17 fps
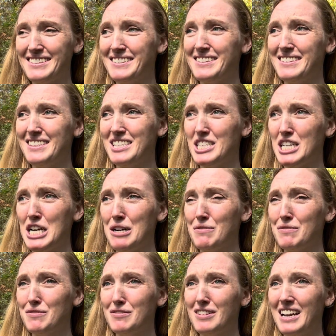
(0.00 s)

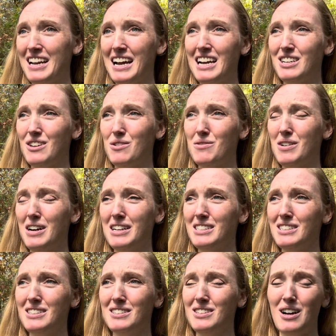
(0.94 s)
stuff, and I don't want
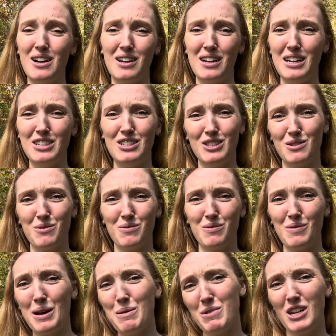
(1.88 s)
to talk. I'm
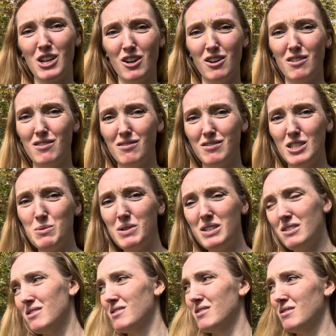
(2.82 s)
gonna go.
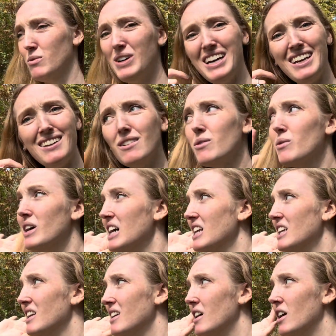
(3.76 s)
Someone, what?
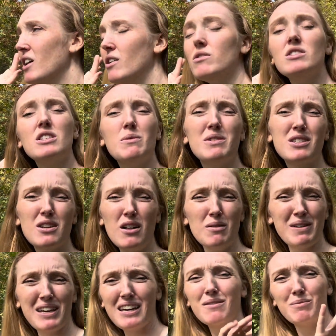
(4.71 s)
Oh, someone's
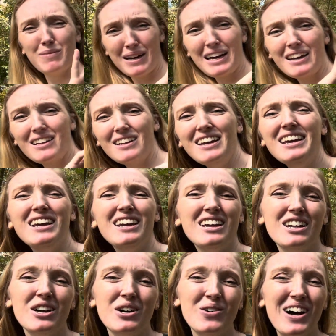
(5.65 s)
calling me. Bye. You
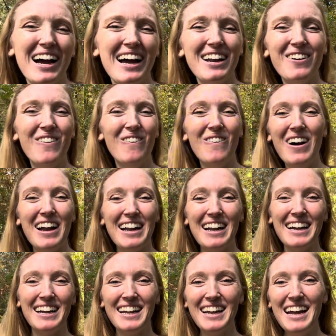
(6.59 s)
know, I don't
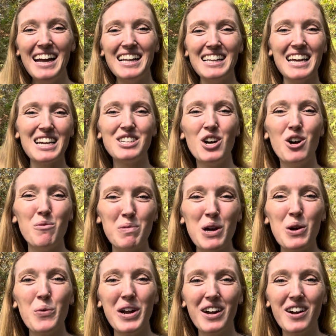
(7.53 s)
want to, like, don't
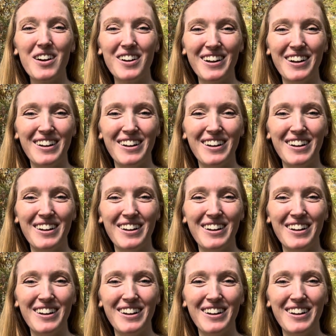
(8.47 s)
be weird.